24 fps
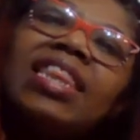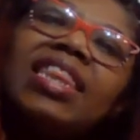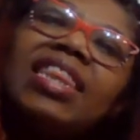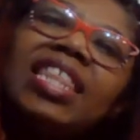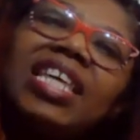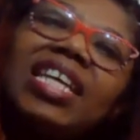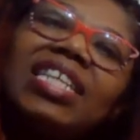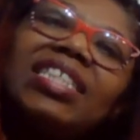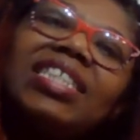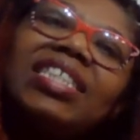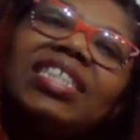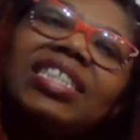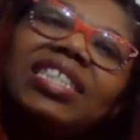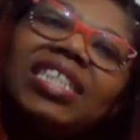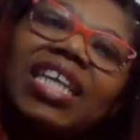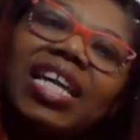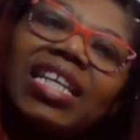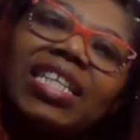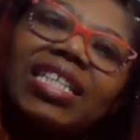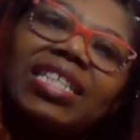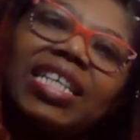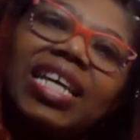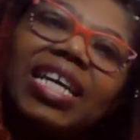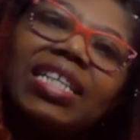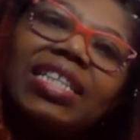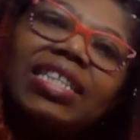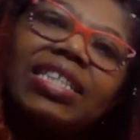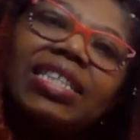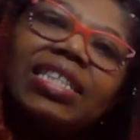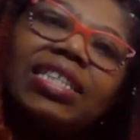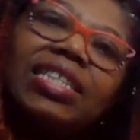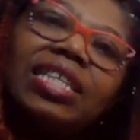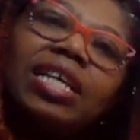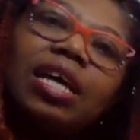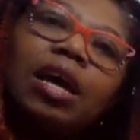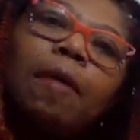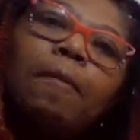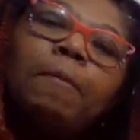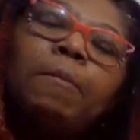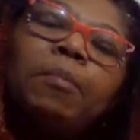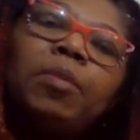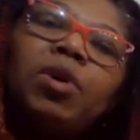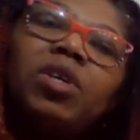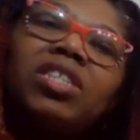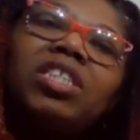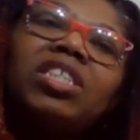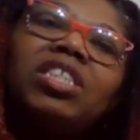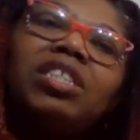this sentence
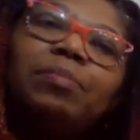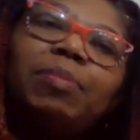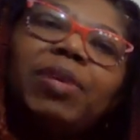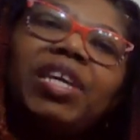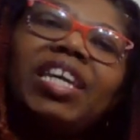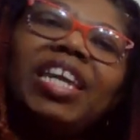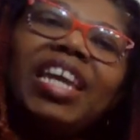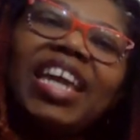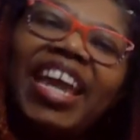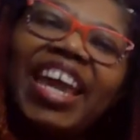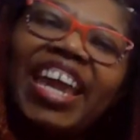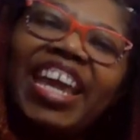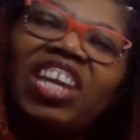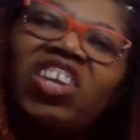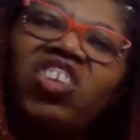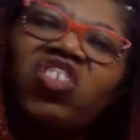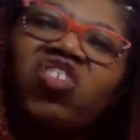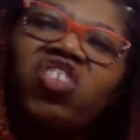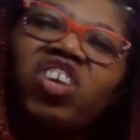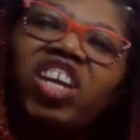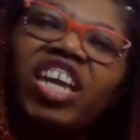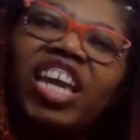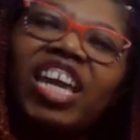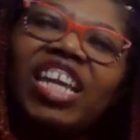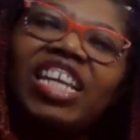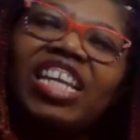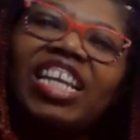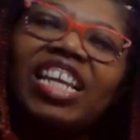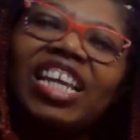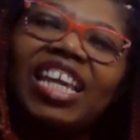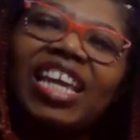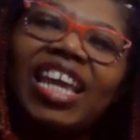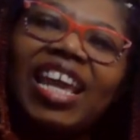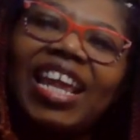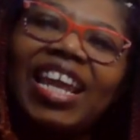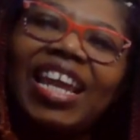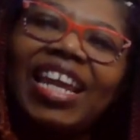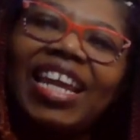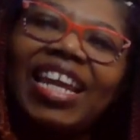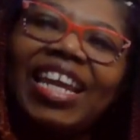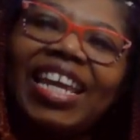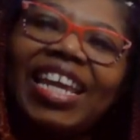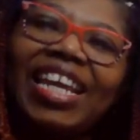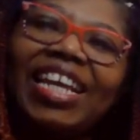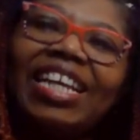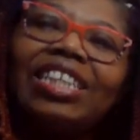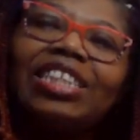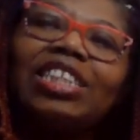must be intricately
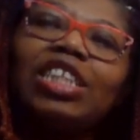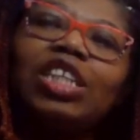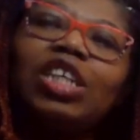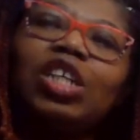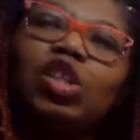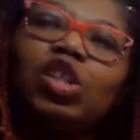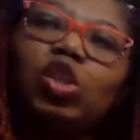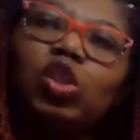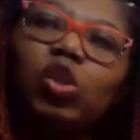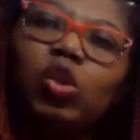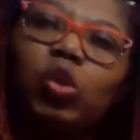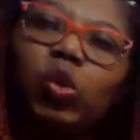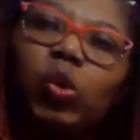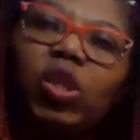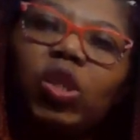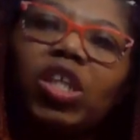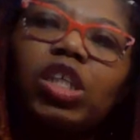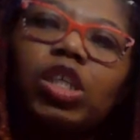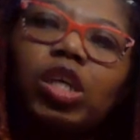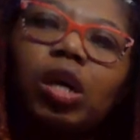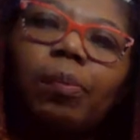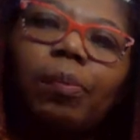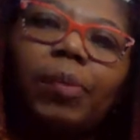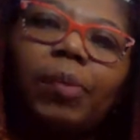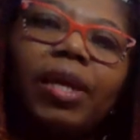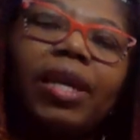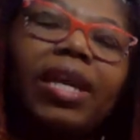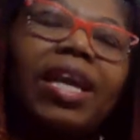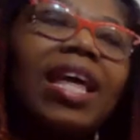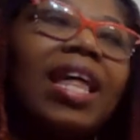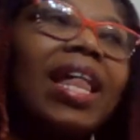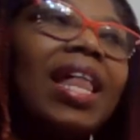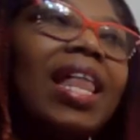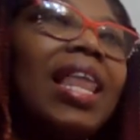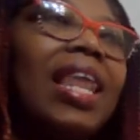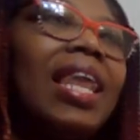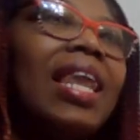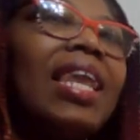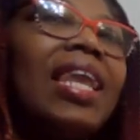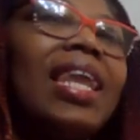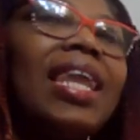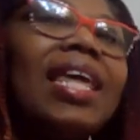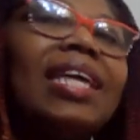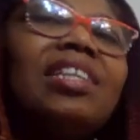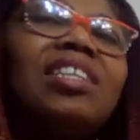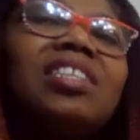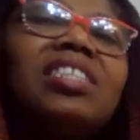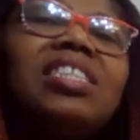linked to the topic.
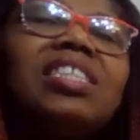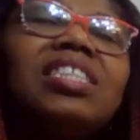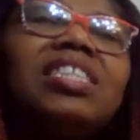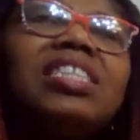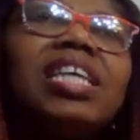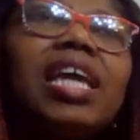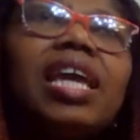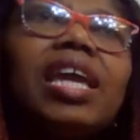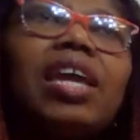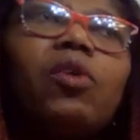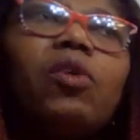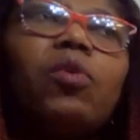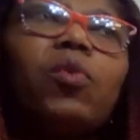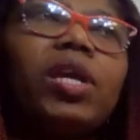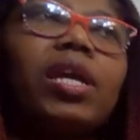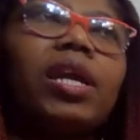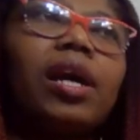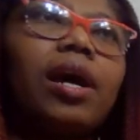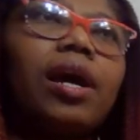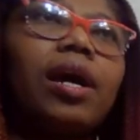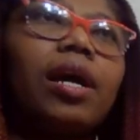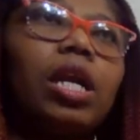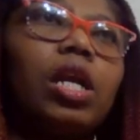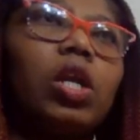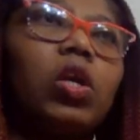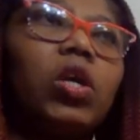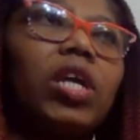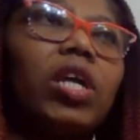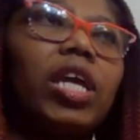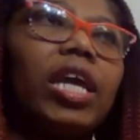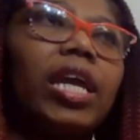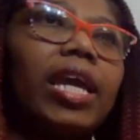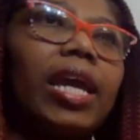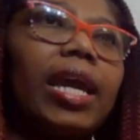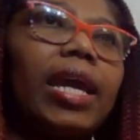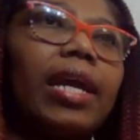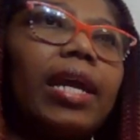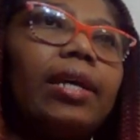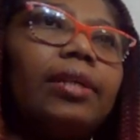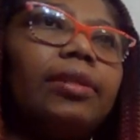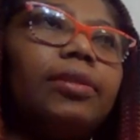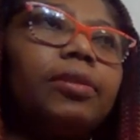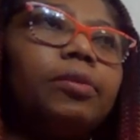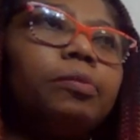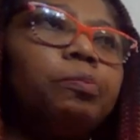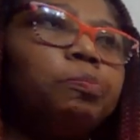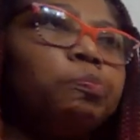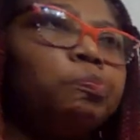Let us say we are looking
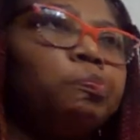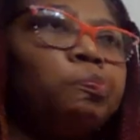at,